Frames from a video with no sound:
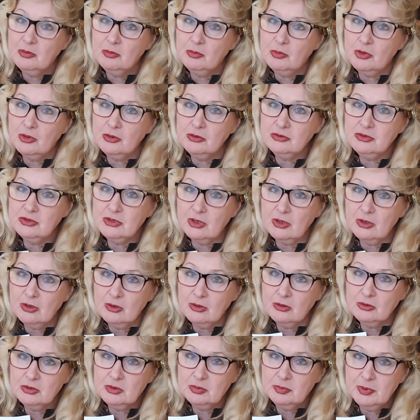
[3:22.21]
Most
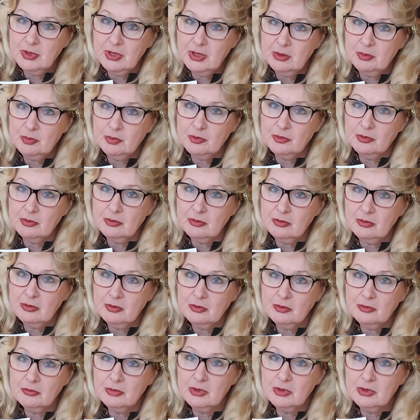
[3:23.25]
old people